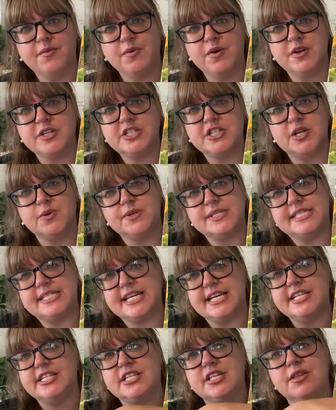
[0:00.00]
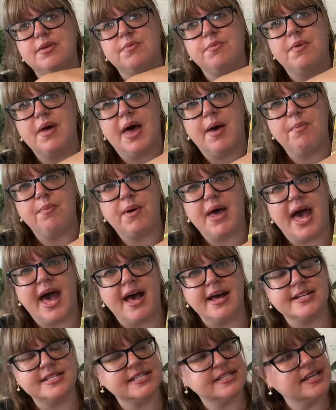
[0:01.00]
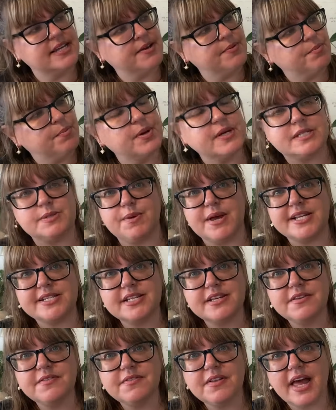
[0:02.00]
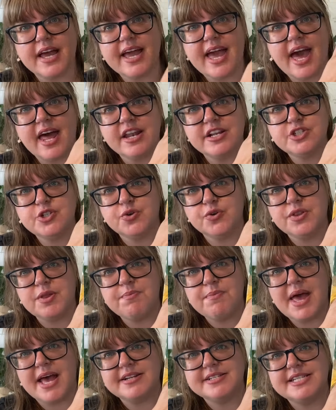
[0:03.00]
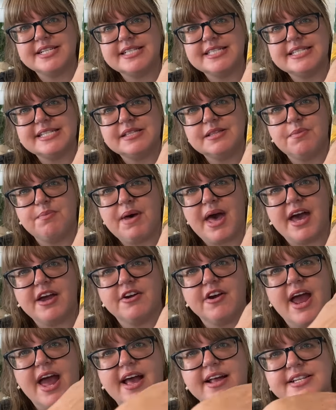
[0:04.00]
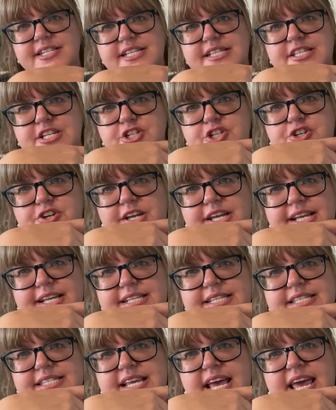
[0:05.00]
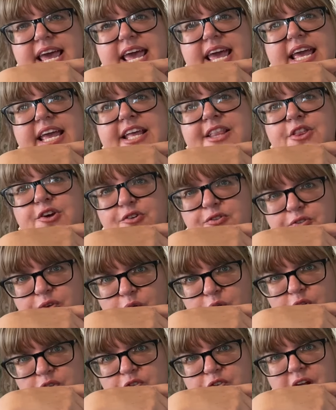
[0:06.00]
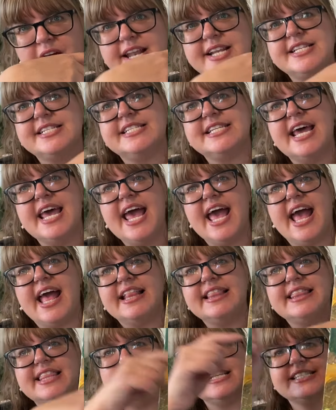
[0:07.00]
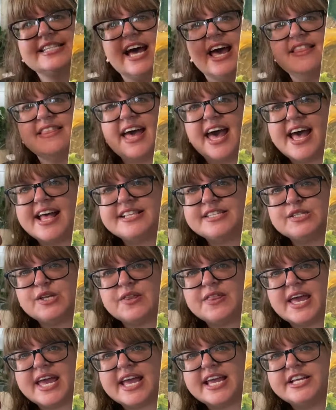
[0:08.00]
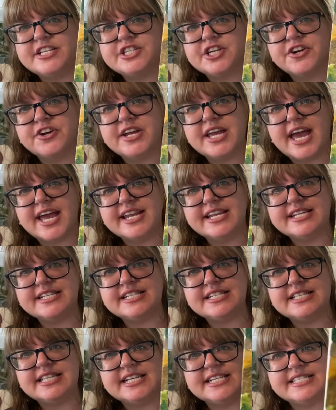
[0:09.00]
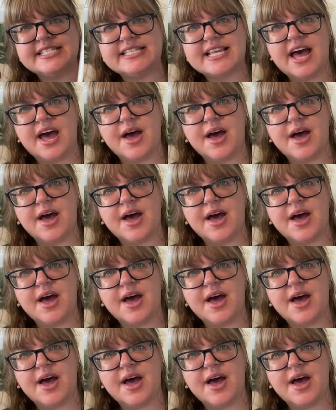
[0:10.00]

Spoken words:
She was teaching them about perspective, like how to draw the mountains in the background and the trees in the forefront and things like that. And so they each created this,